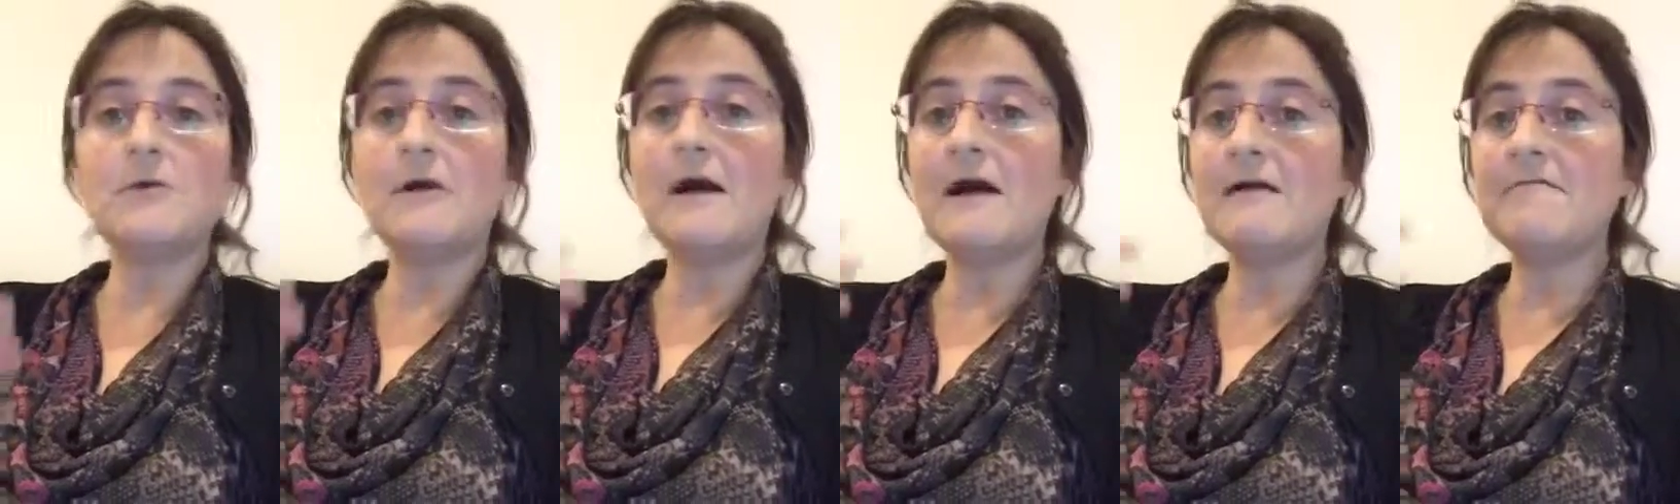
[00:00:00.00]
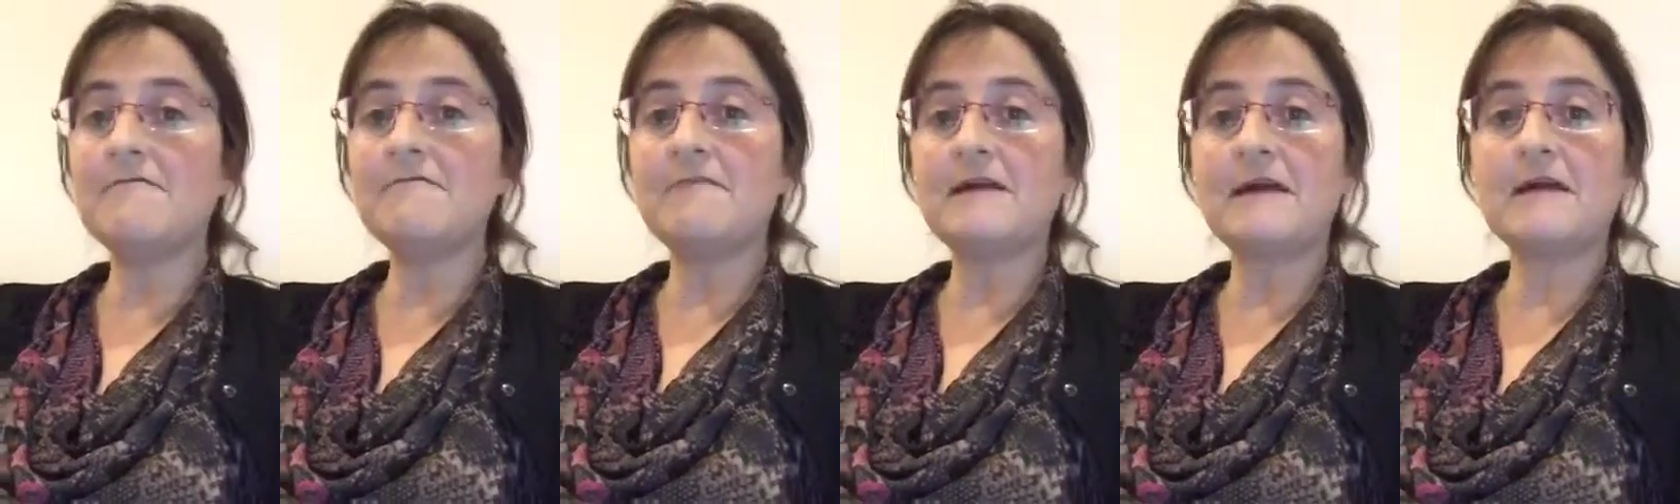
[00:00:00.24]
all
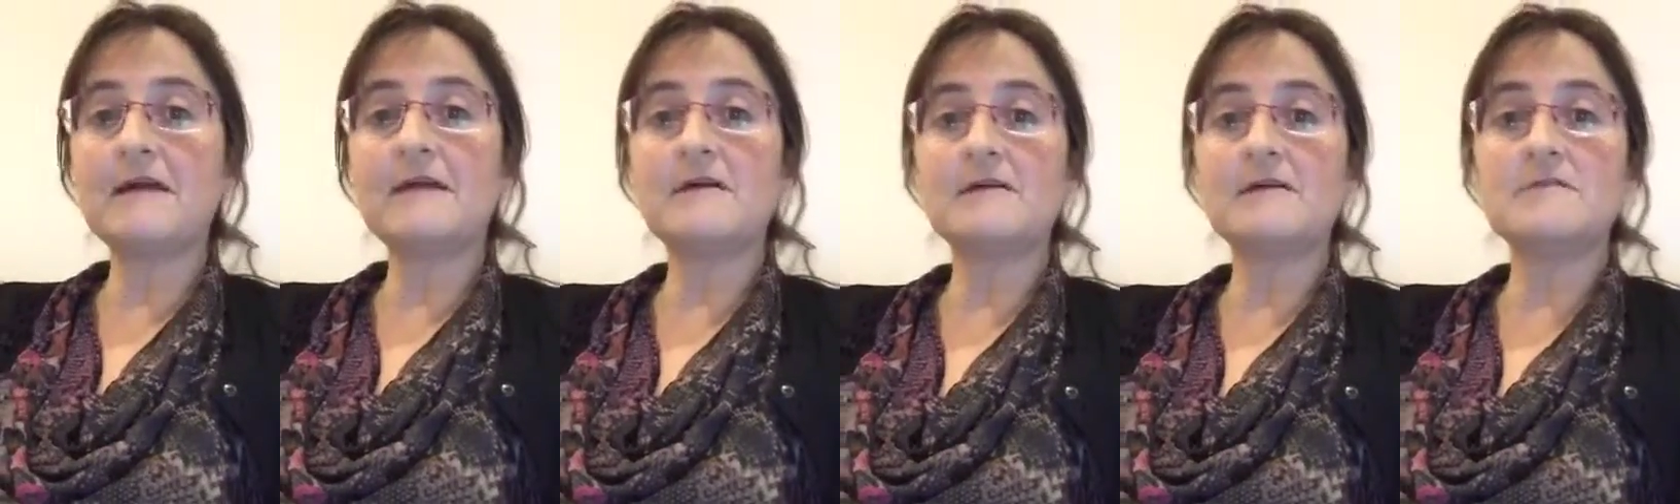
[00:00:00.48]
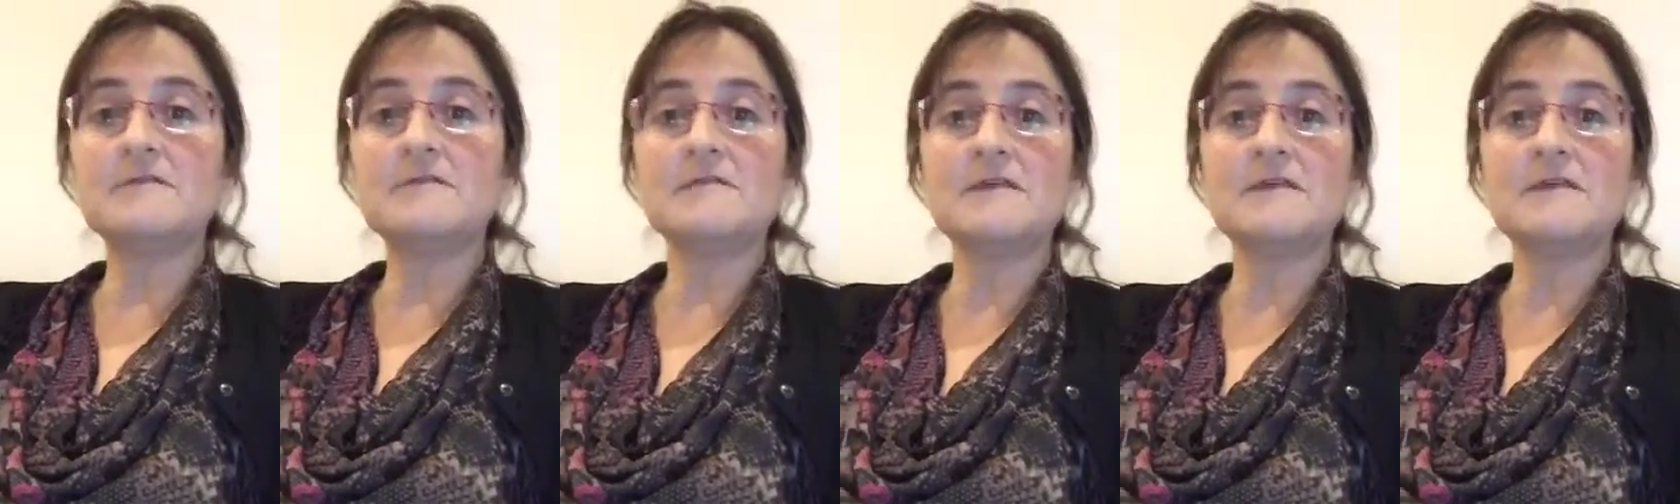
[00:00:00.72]
have
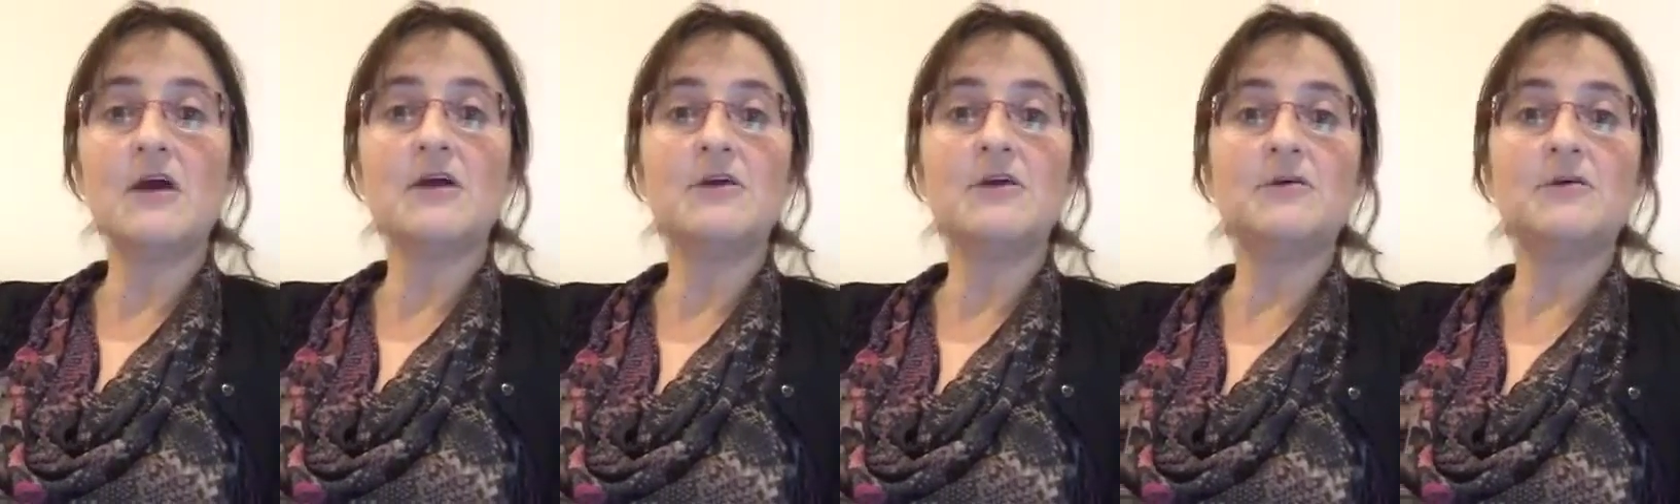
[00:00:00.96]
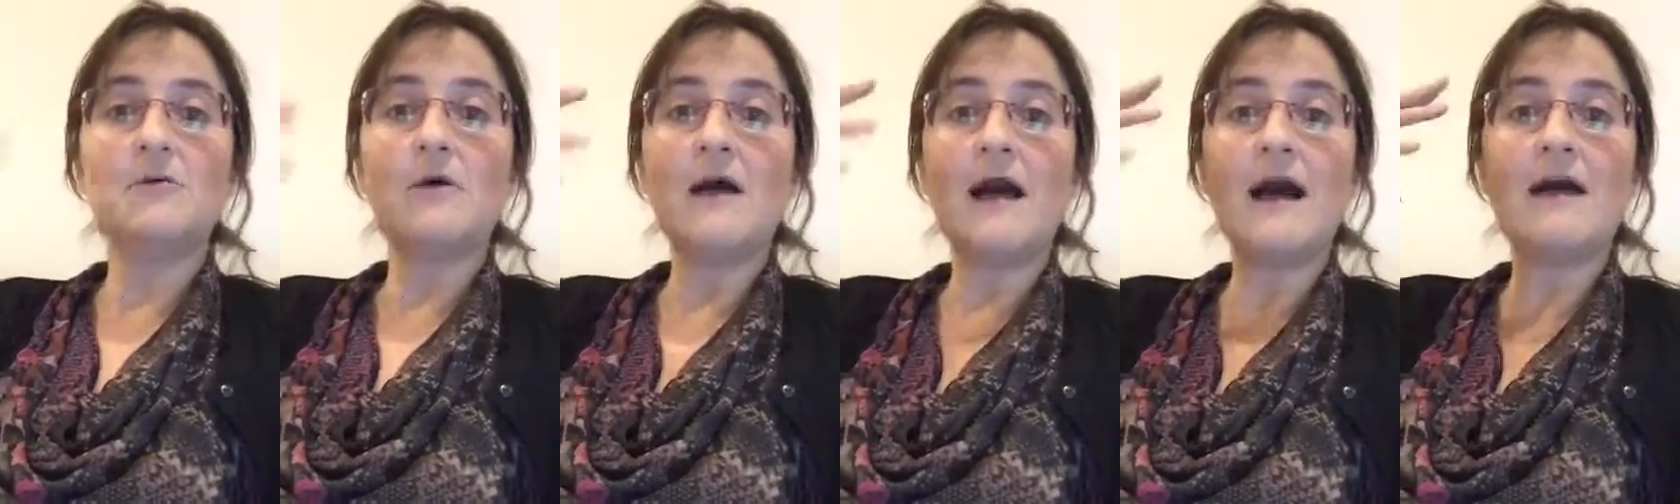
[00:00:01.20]
fingers,
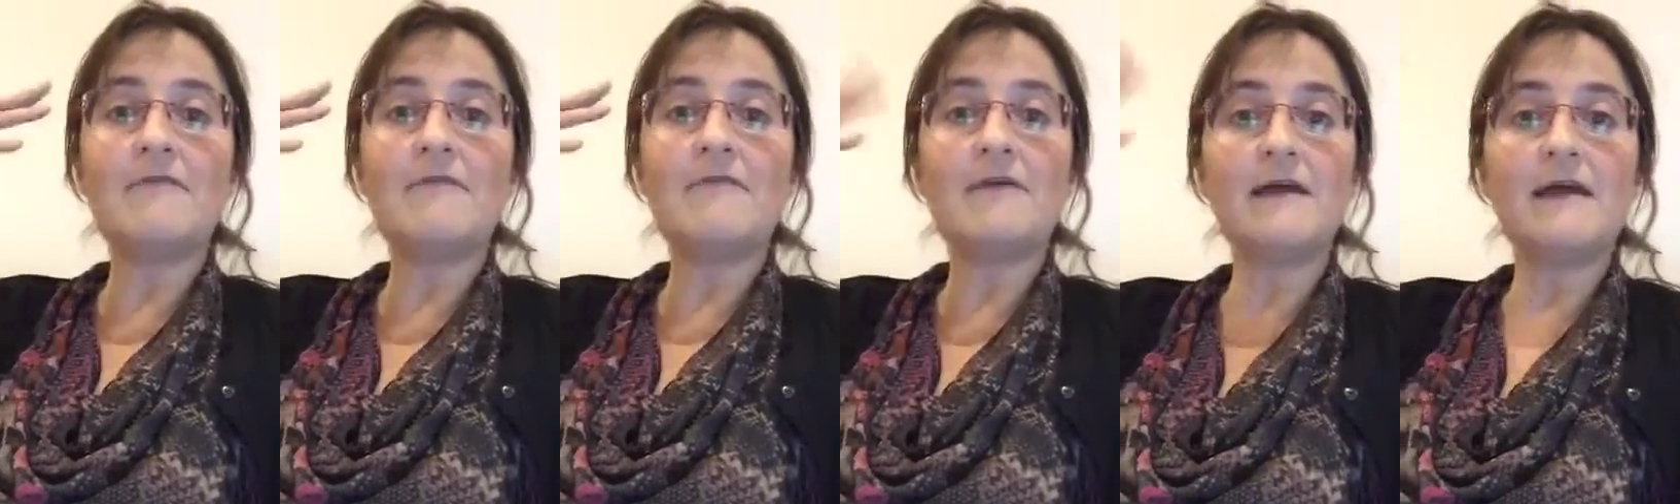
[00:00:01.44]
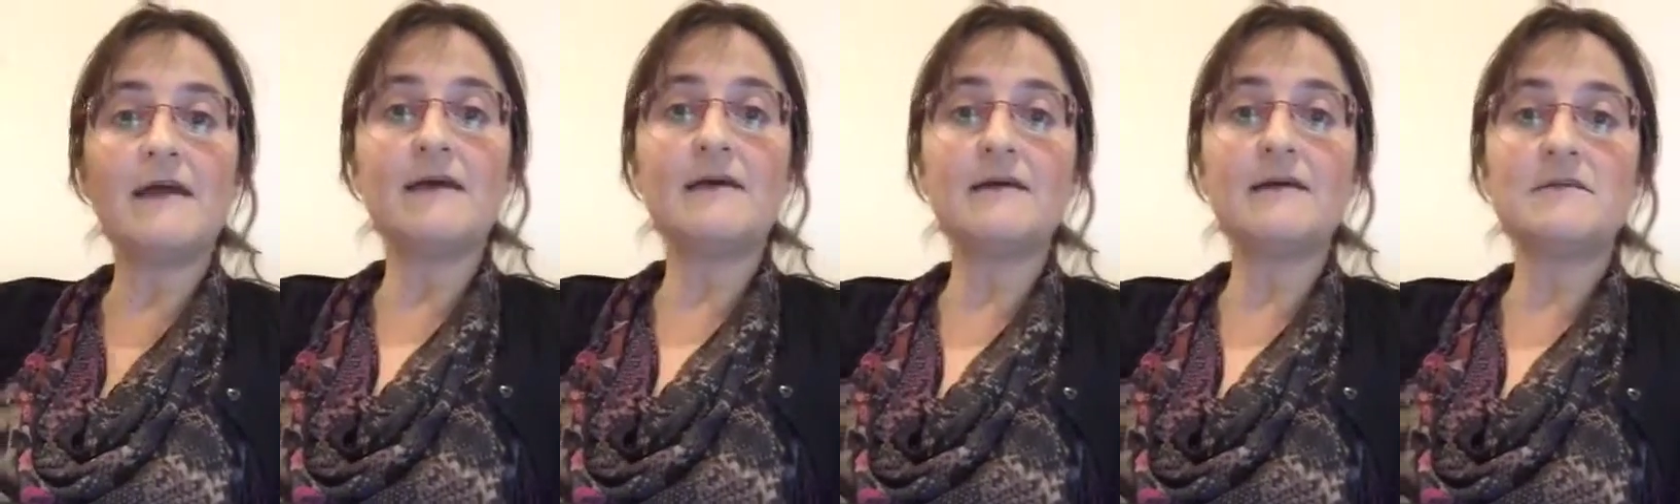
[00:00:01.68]
you all have
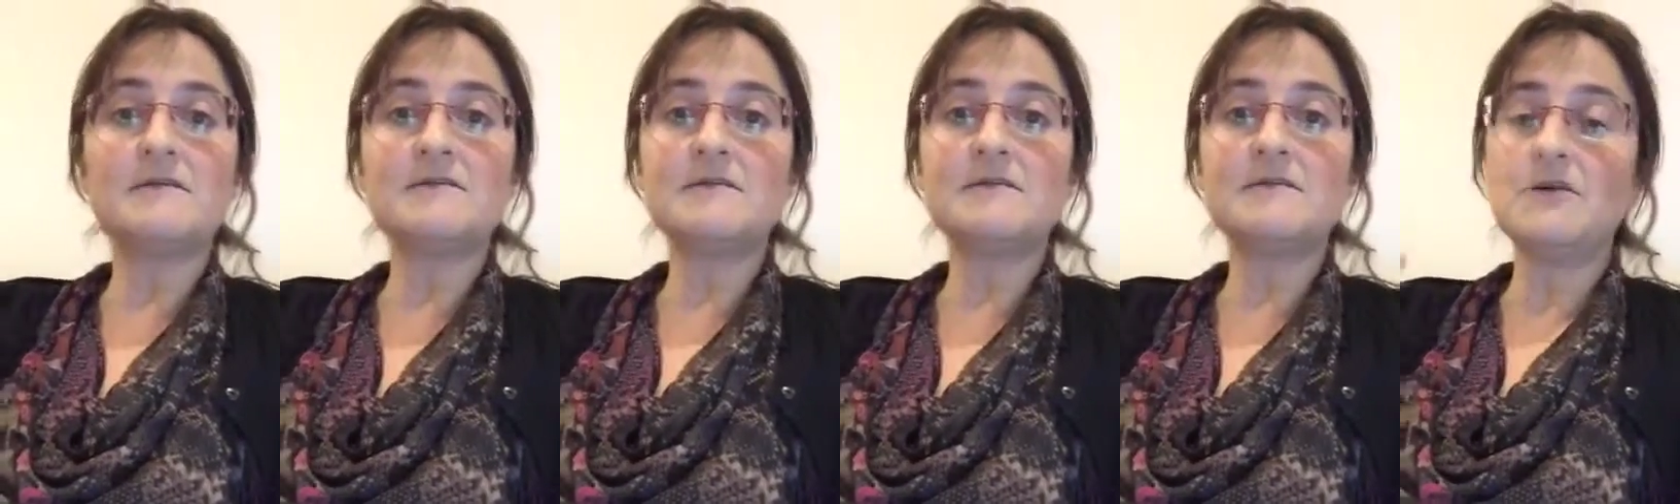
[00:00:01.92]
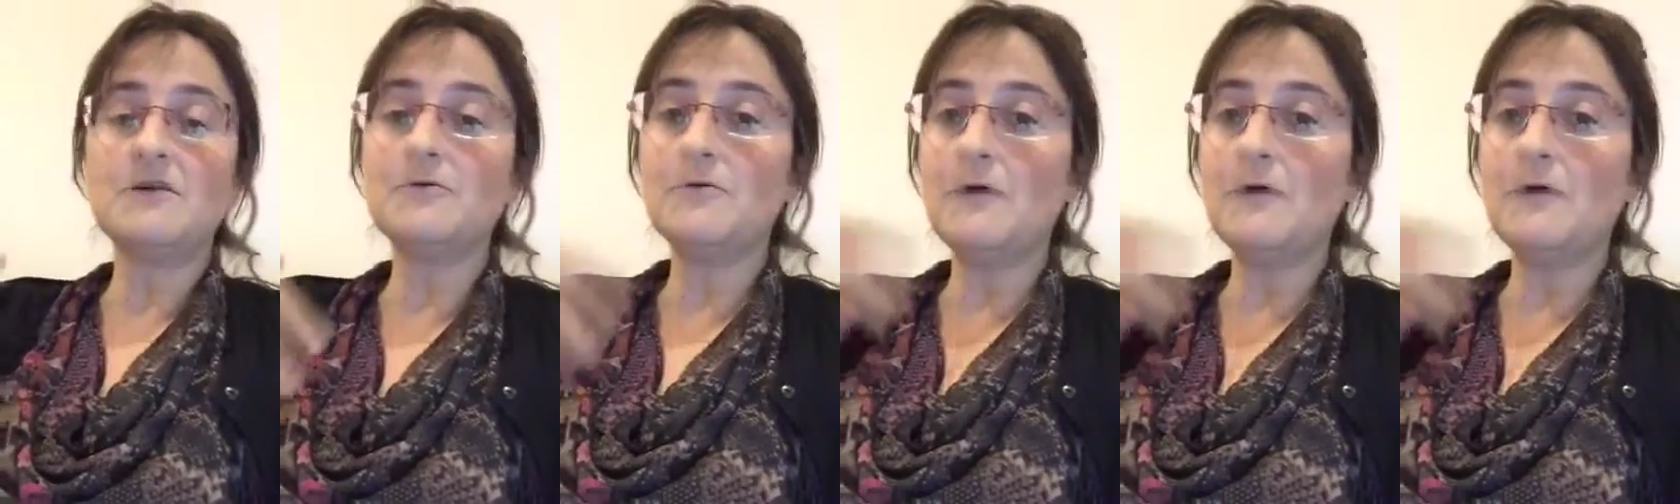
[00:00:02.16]
ears,